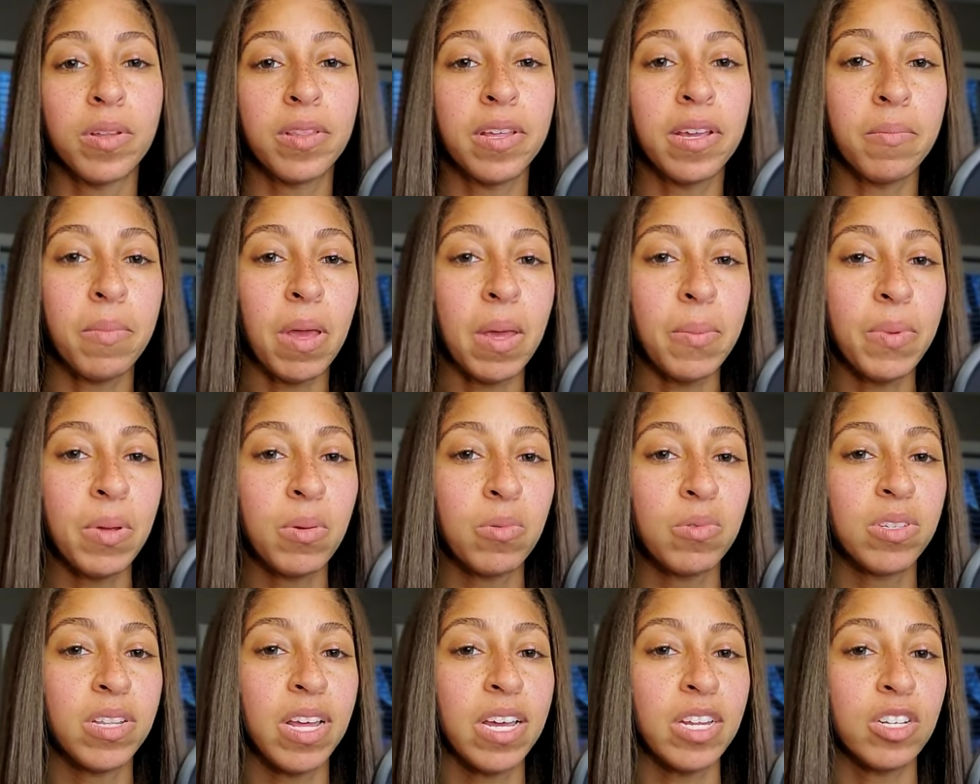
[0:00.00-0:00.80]
I think maybe
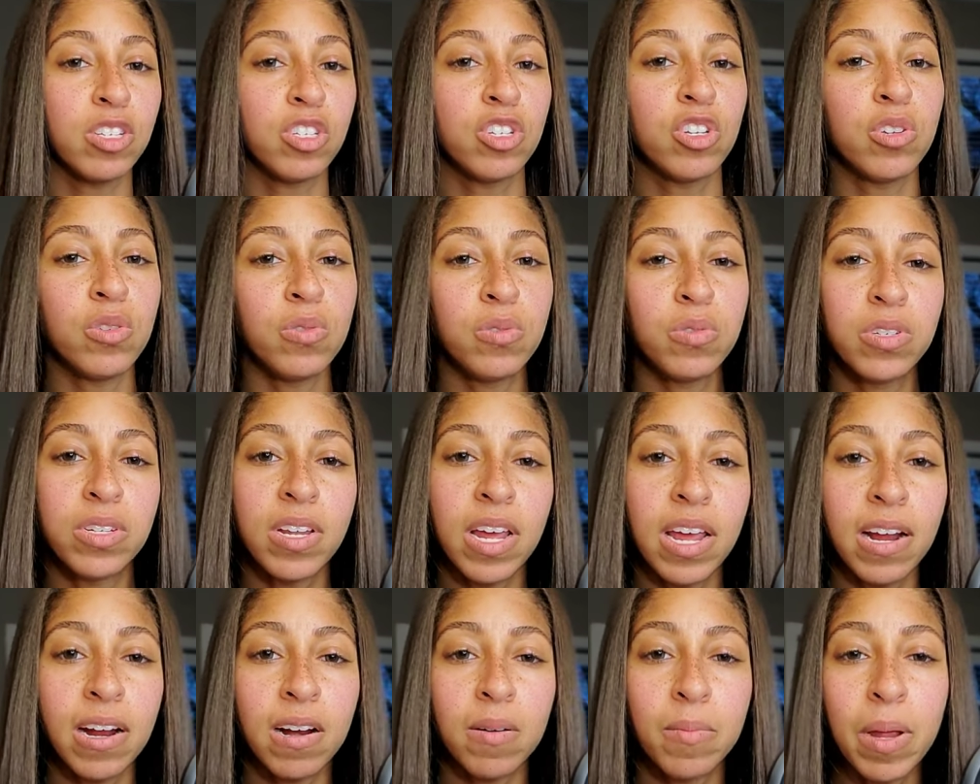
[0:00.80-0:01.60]
it was that
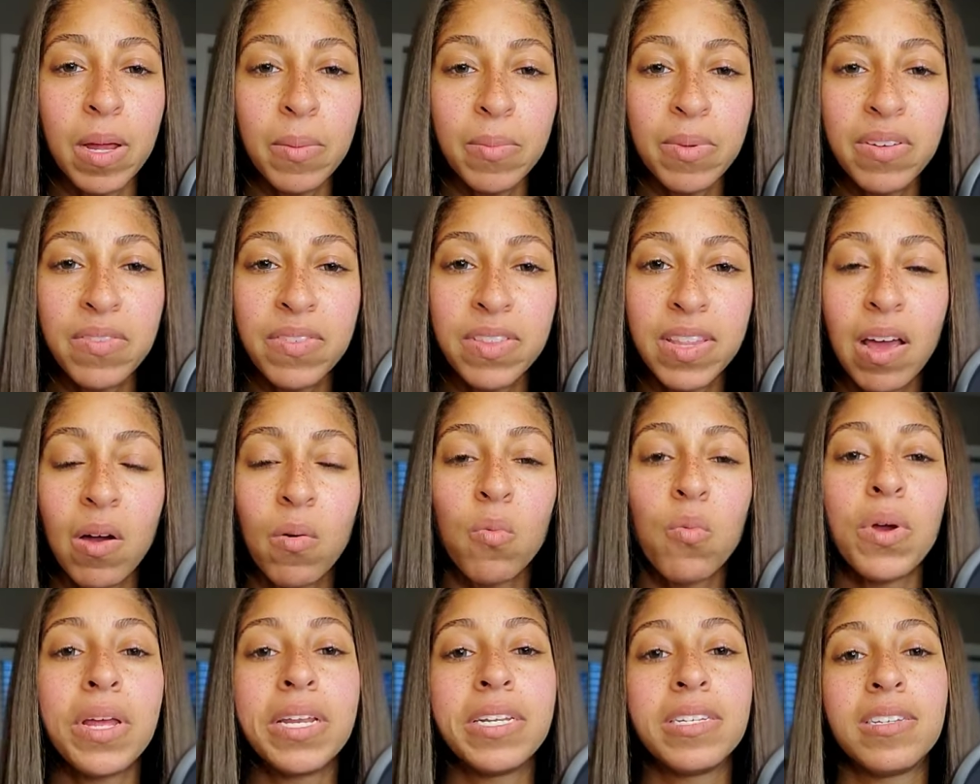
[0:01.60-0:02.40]
Tuesday or maybe even that
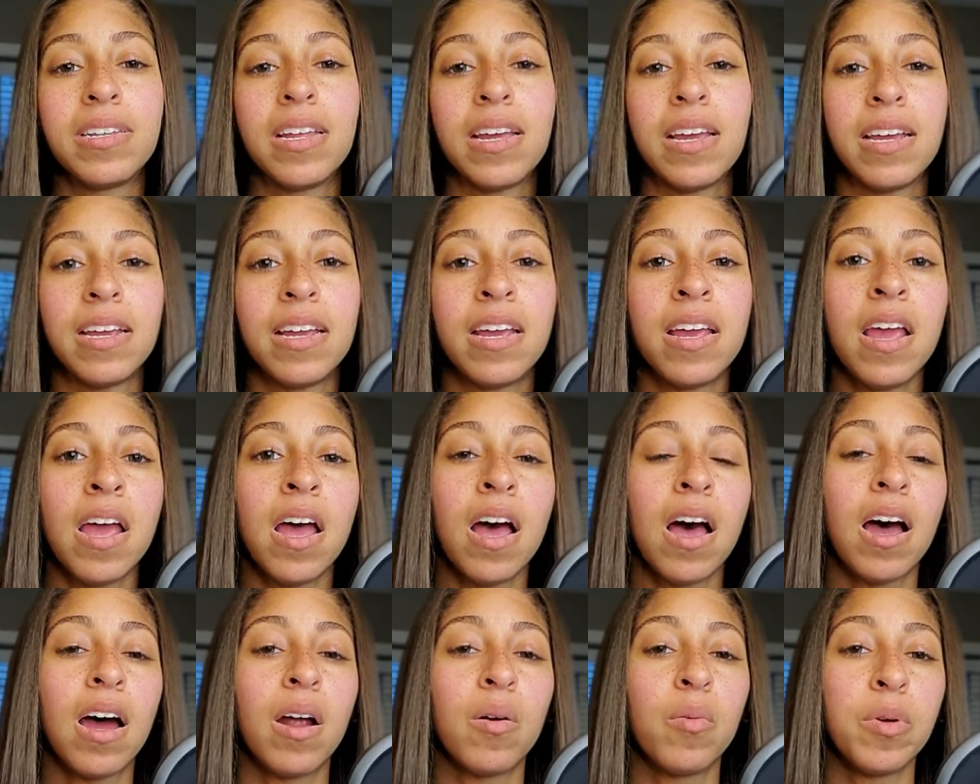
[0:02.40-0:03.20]
Wednesday,
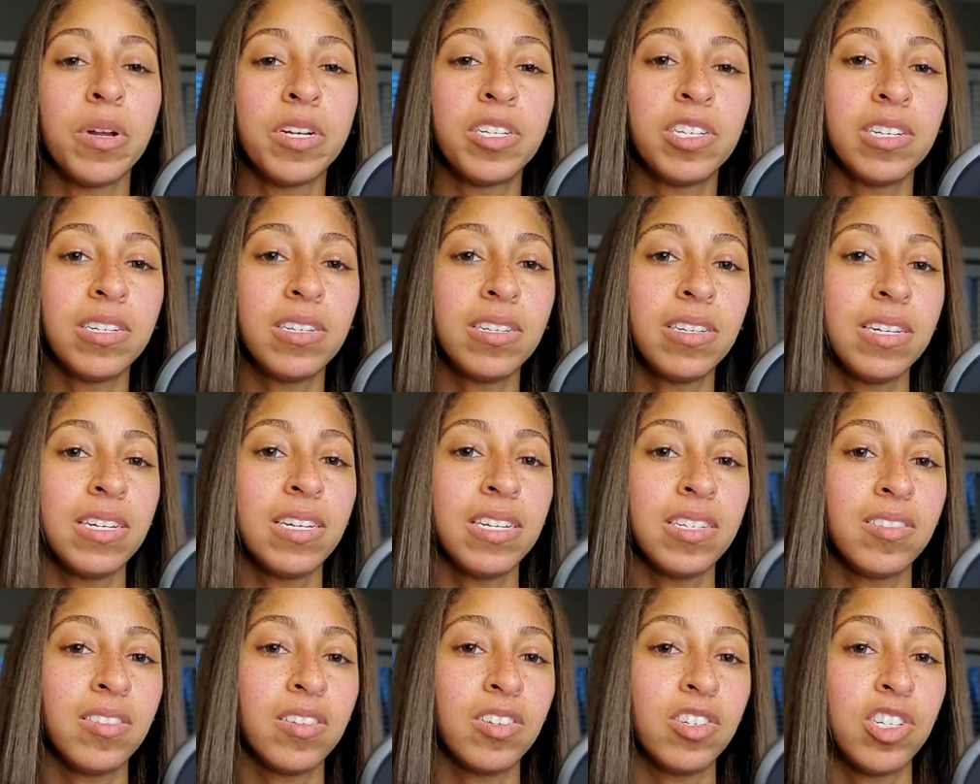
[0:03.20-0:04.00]
uh, Richie
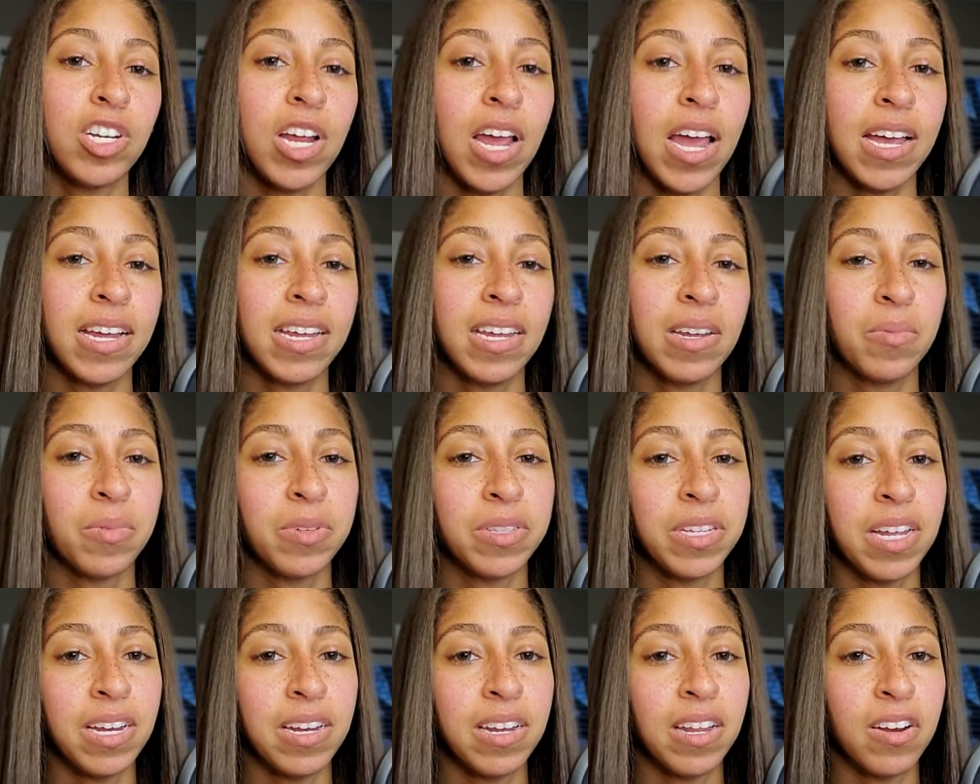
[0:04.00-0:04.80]
teased the jacket
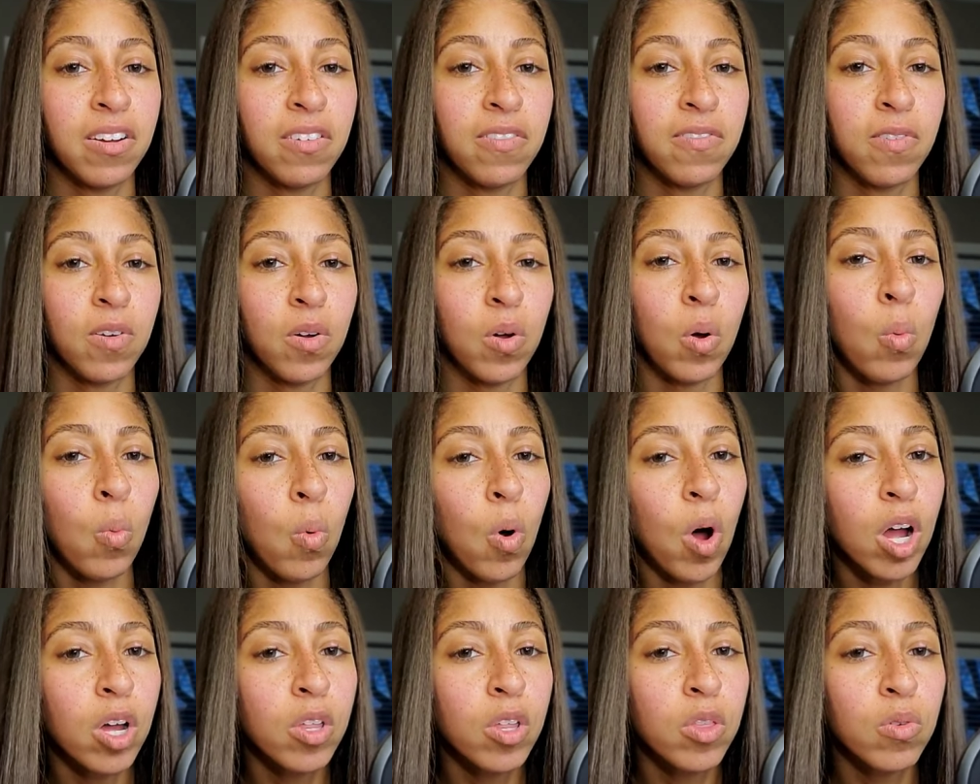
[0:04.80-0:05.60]
when they did a full
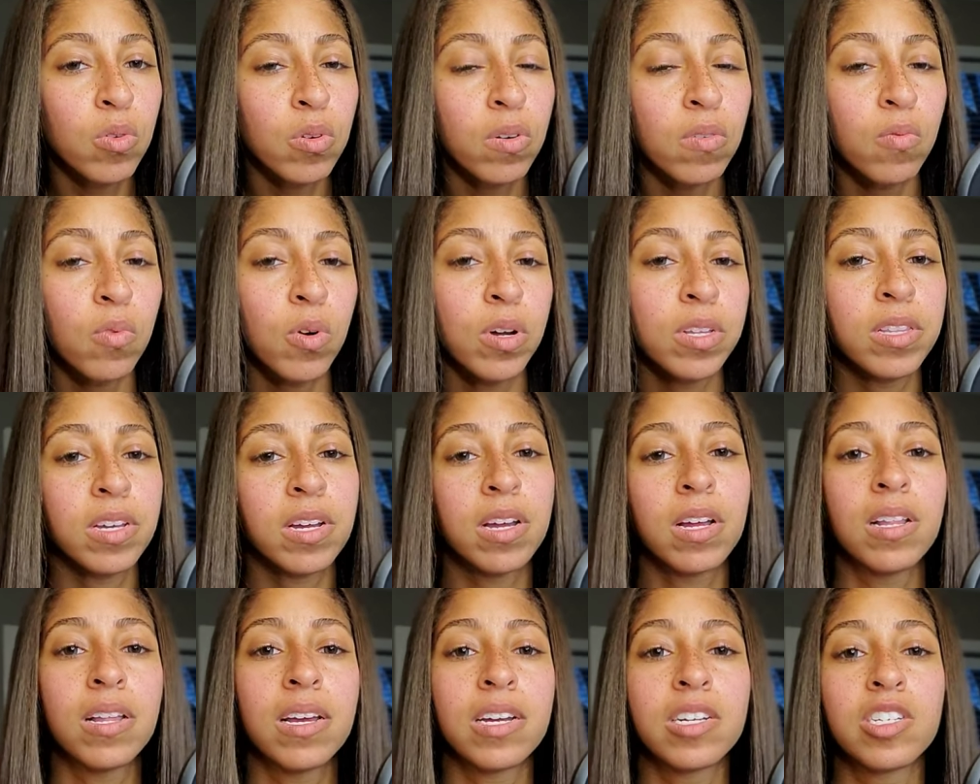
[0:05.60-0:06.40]
walkthrough of what the
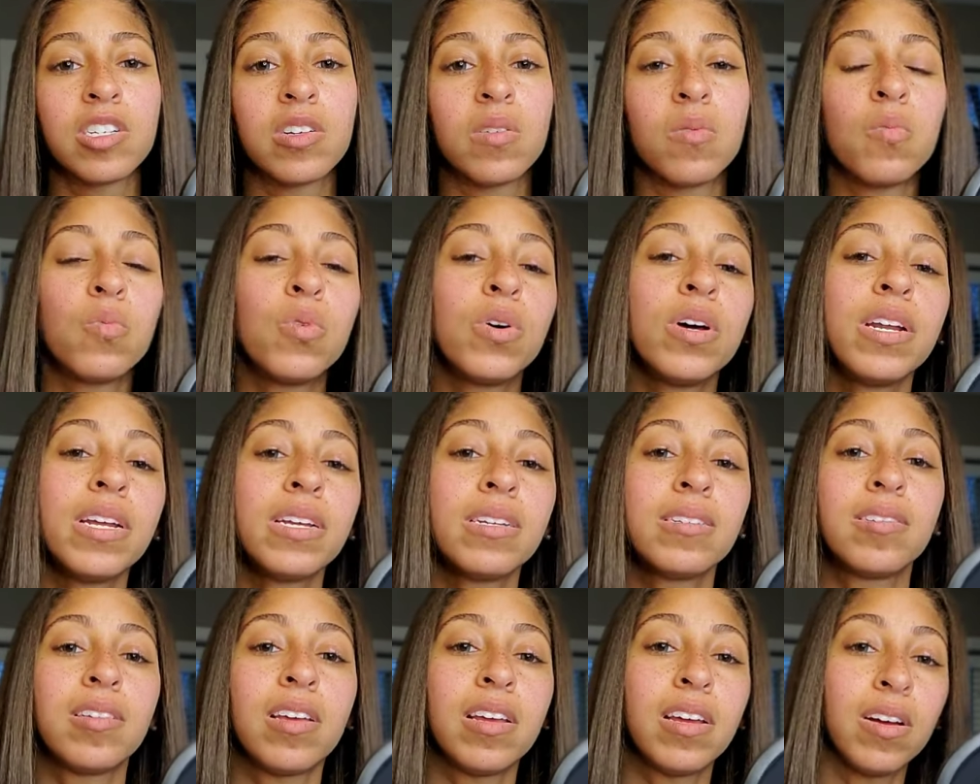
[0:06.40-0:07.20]
collection would
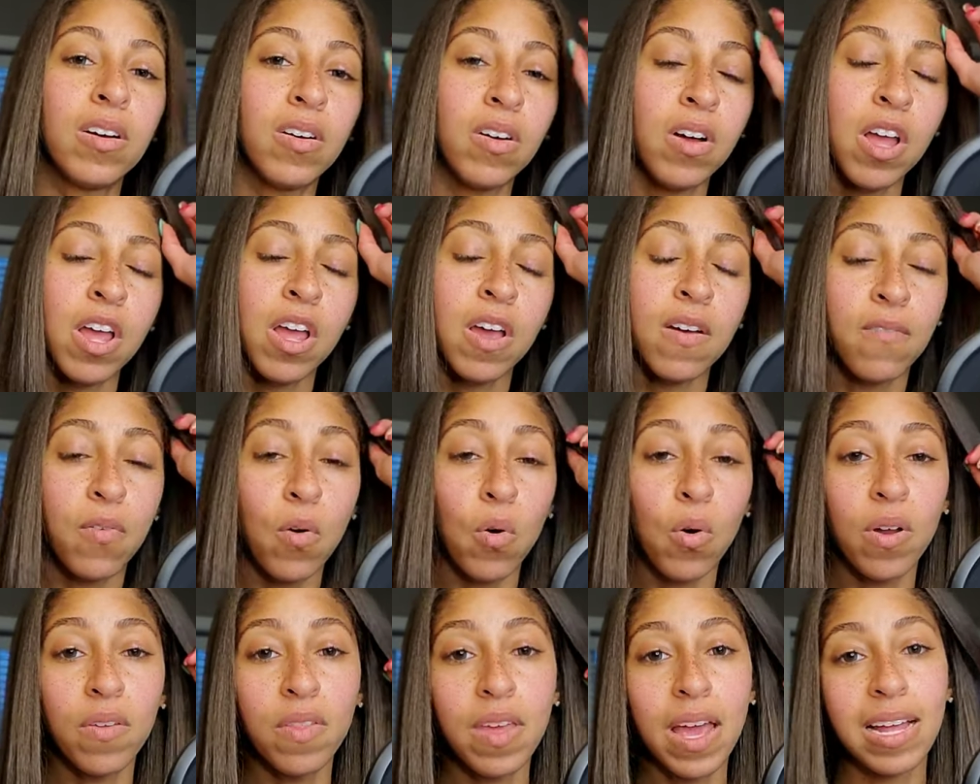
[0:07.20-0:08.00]
entail
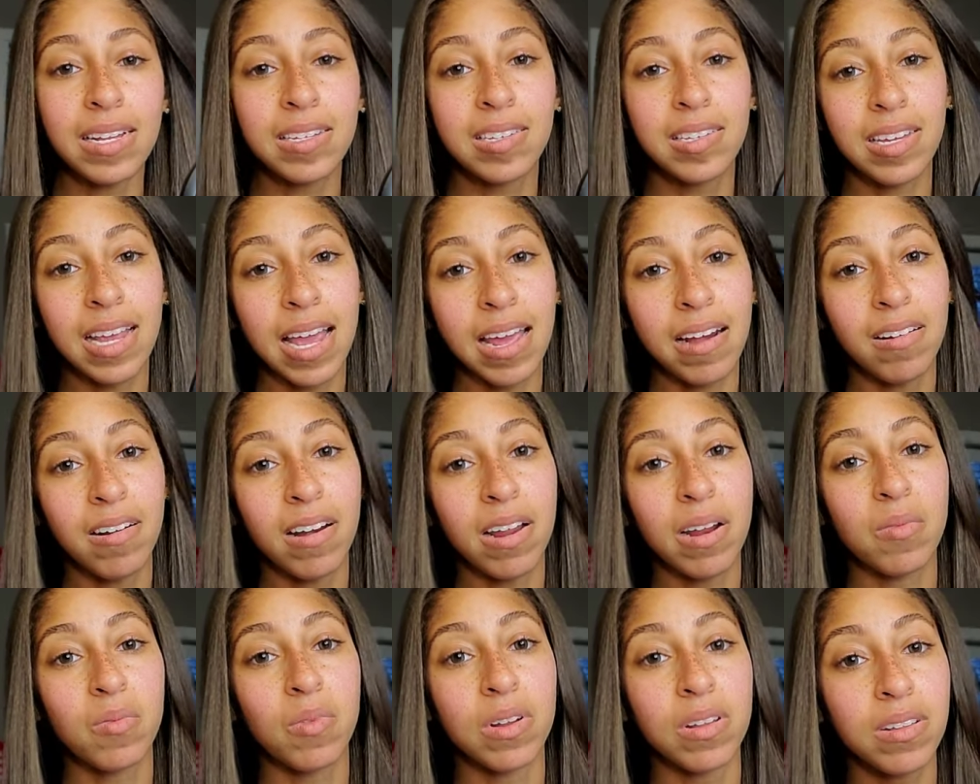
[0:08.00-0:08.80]
for that
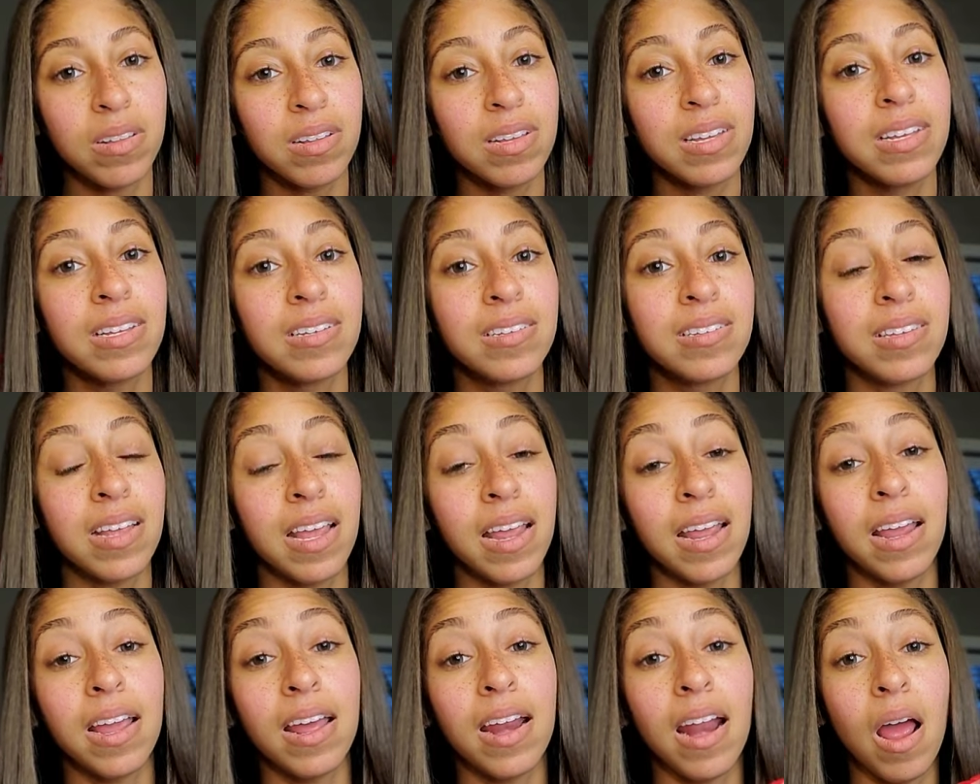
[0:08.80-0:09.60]
Saturday release,
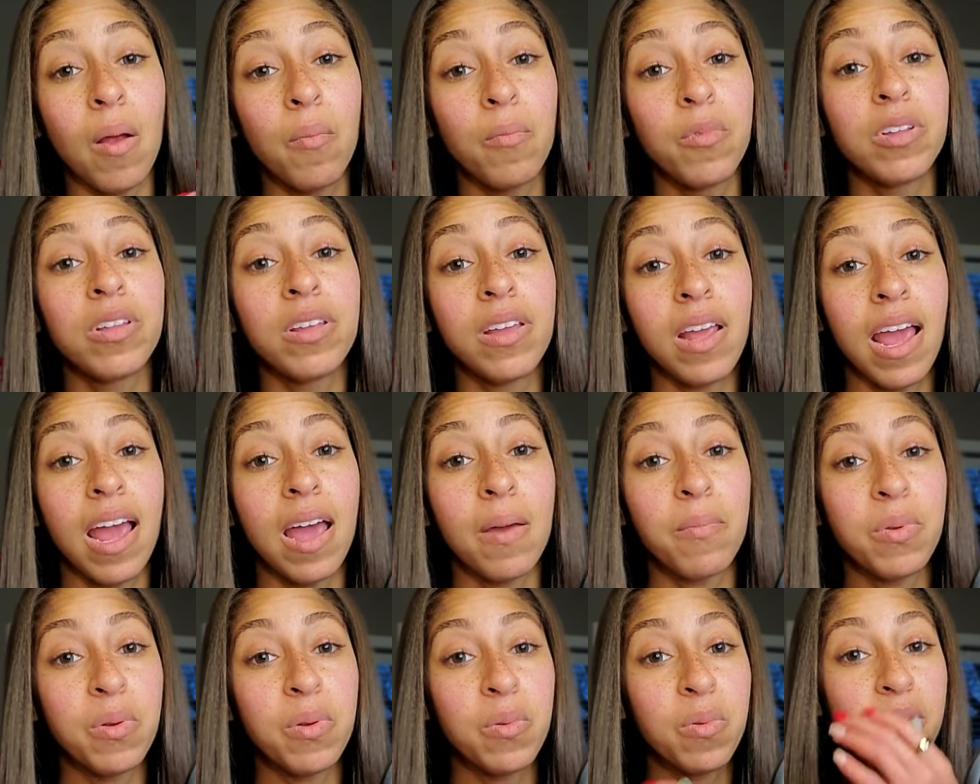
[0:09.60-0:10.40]
and I'm really
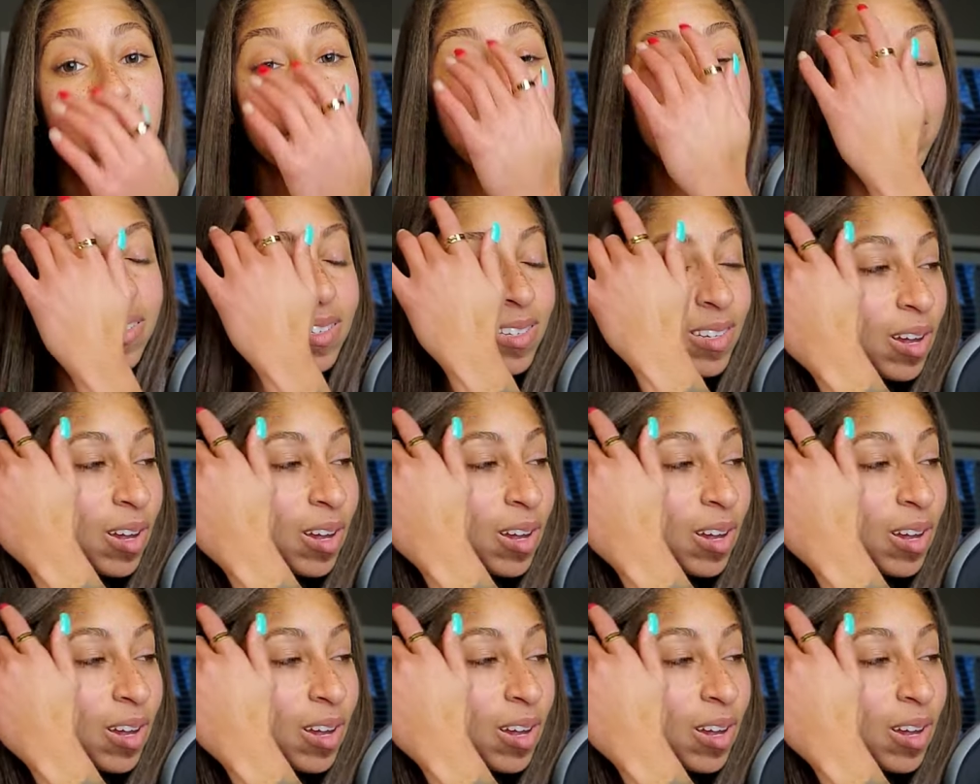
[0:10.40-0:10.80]
happy with it.